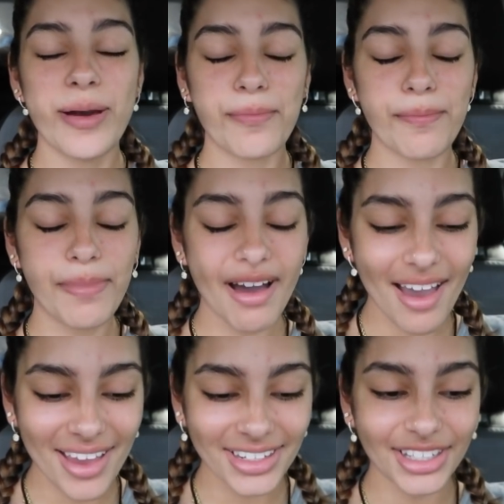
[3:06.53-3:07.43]

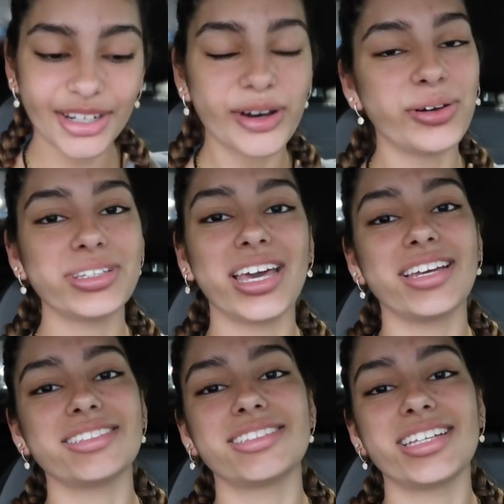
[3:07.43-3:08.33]
But you know,
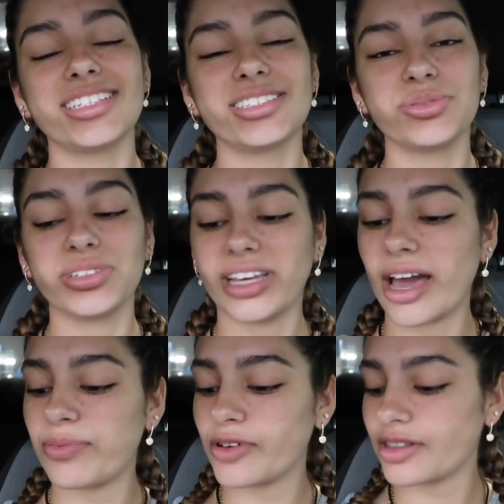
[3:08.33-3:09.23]
that doesn't really
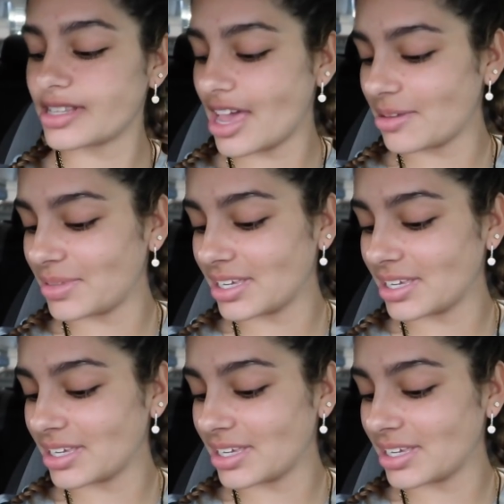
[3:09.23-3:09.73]
happen all the time,